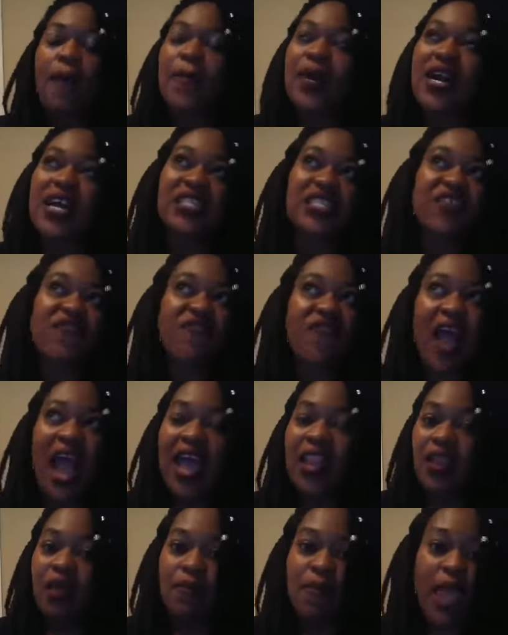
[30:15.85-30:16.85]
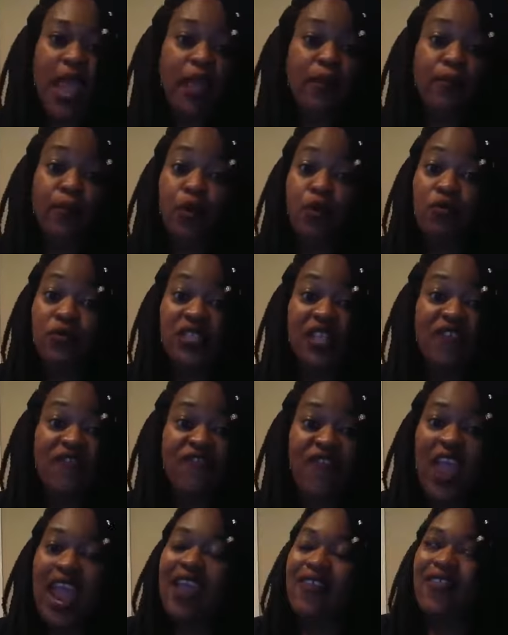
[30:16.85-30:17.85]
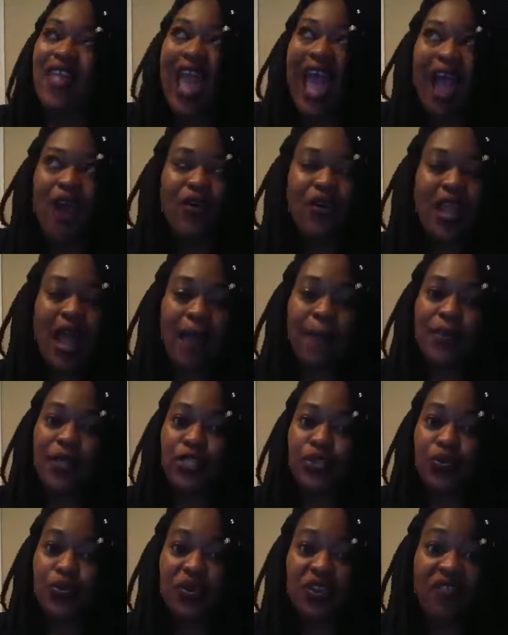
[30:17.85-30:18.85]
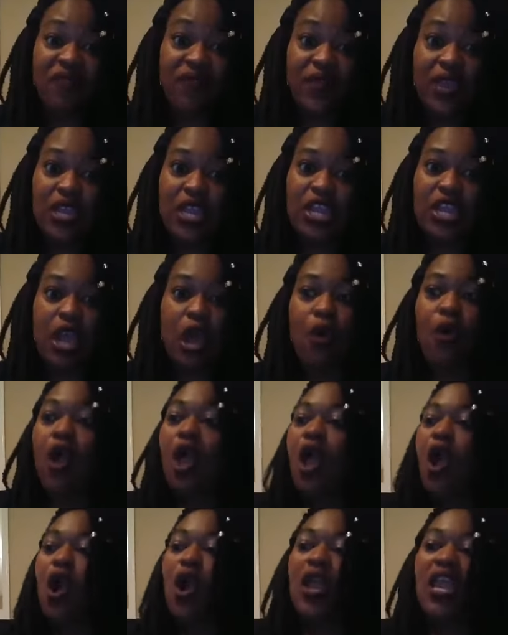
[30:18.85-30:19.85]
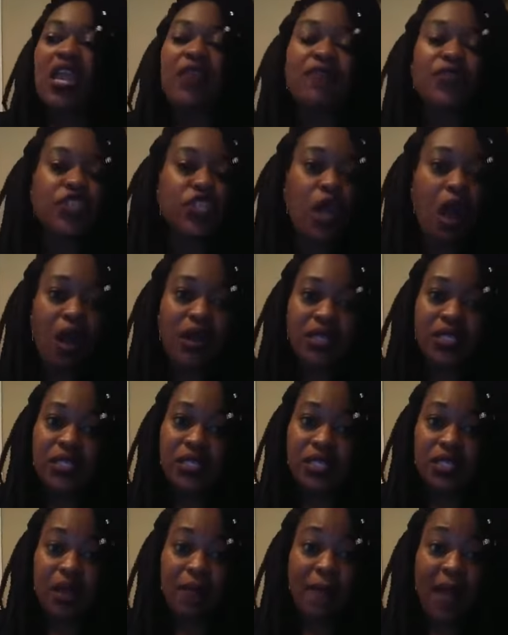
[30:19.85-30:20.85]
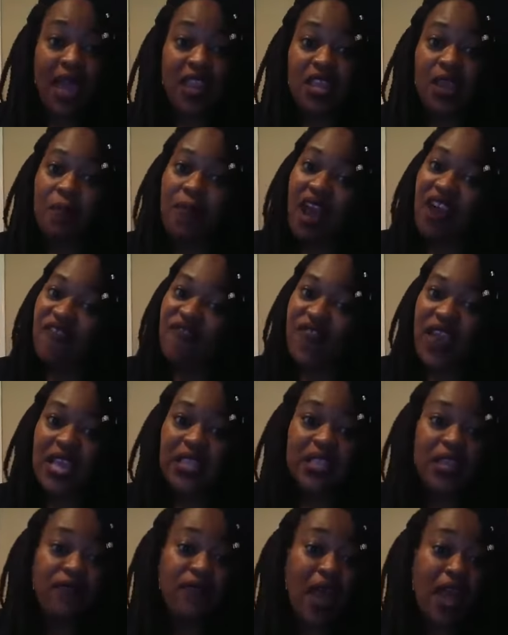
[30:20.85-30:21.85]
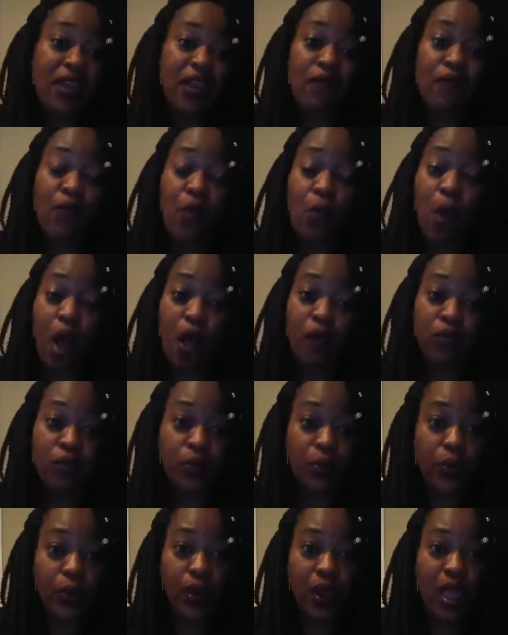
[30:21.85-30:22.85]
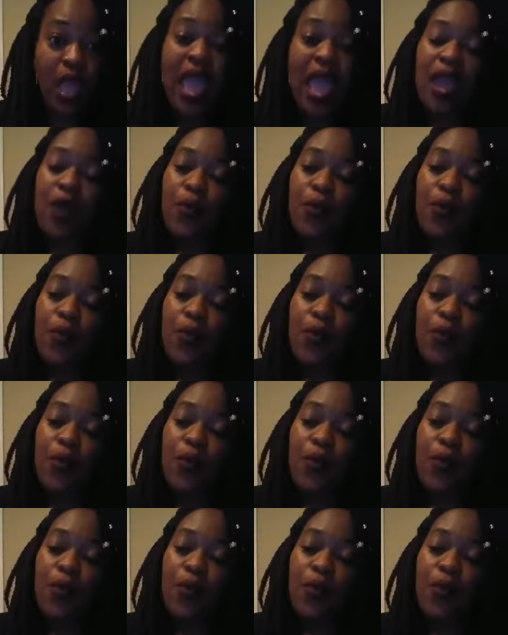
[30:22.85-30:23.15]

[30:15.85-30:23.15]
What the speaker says: because if I didn't make moves in faith, how could I be doing a video or even talking to somebody about faith if I never walked through it?